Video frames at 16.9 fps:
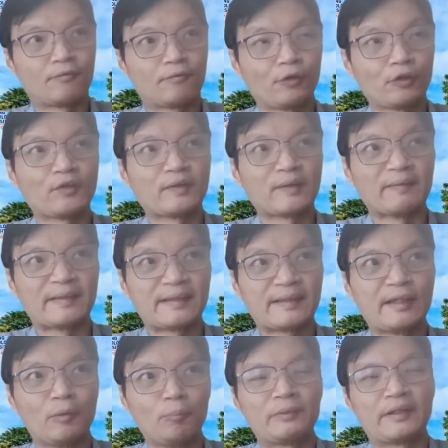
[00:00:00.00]
photos of
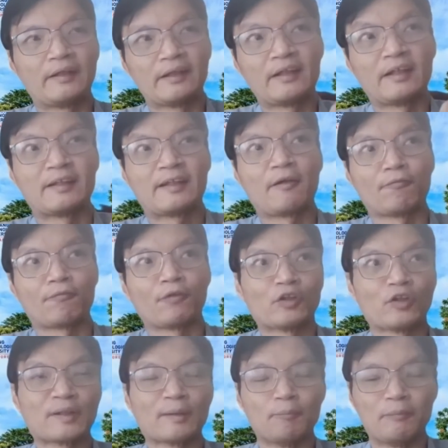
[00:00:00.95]
stems, and then they take
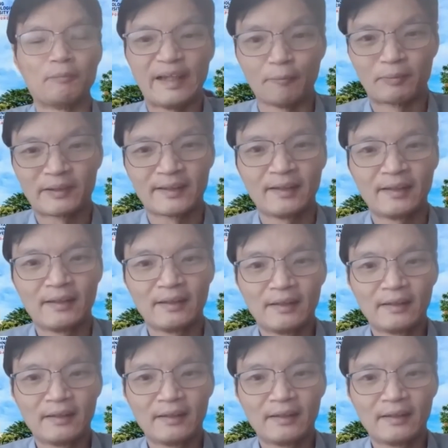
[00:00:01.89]
photos of leaves.